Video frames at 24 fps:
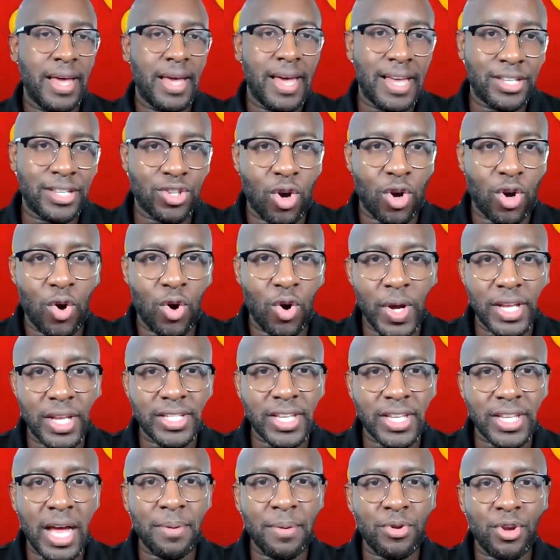As
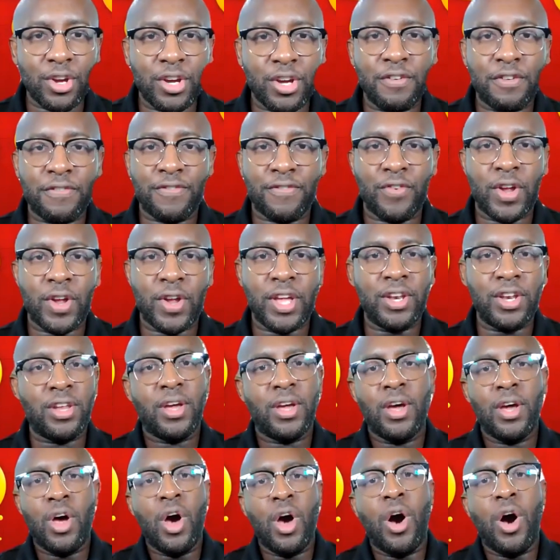always, I'm your good friend,